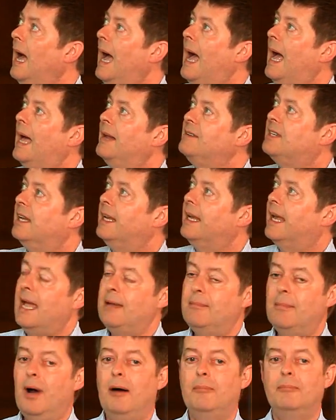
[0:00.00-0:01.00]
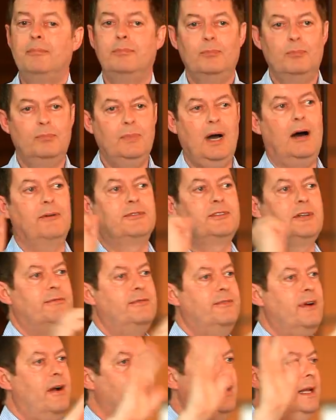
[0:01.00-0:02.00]
and he came up after a
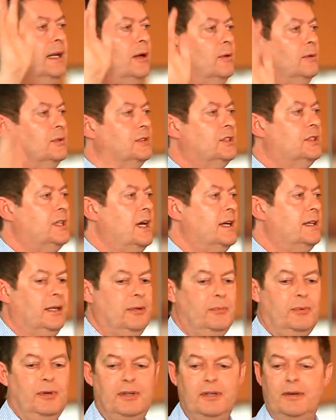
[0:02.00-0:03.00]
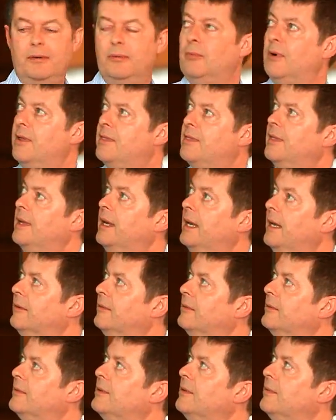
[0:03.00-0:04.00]
very long study with
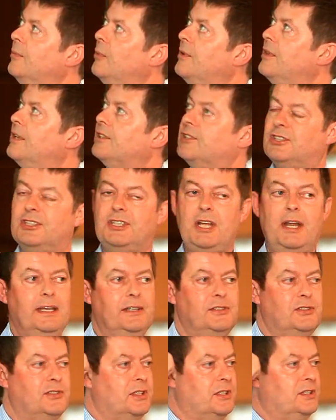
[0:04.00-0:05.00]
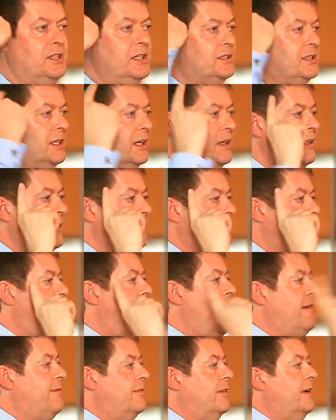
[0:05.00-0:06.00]
a stunning statistic that for
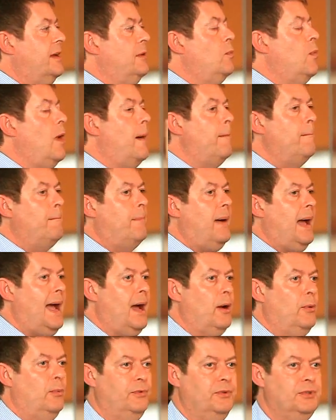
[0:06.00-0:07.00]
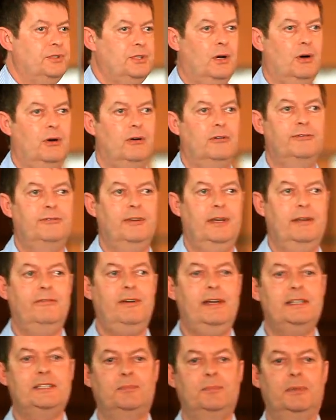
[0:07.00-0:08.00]
every £1 of
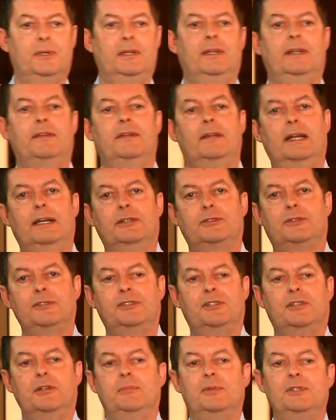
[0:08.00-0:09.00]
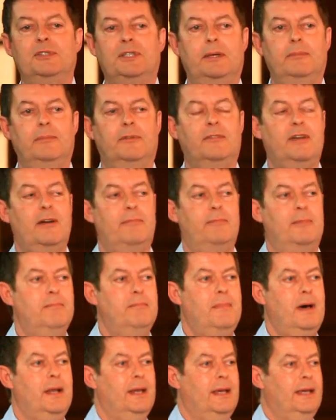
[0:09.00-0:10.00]
investment in the Natural History Museum
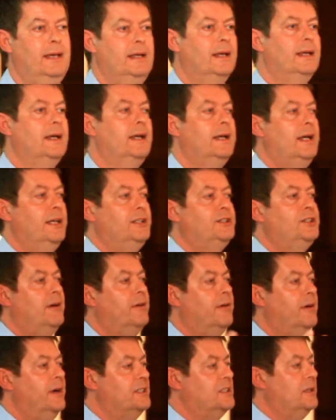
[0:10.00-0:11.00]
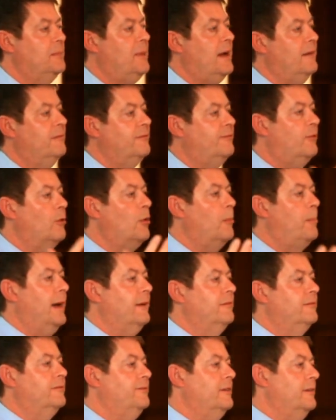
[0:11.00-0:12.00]
government money, it generates about
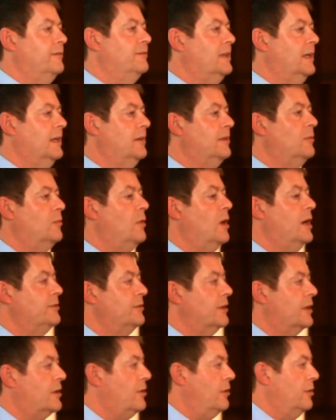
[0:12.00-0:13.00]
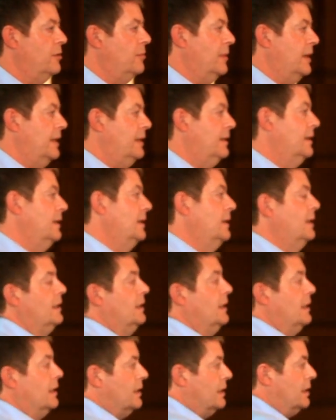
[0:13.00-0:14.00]
£4.50 in the wider economy.
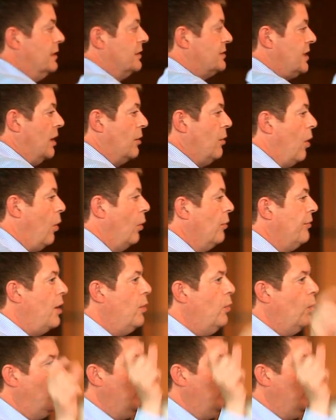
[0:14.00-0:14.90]
So although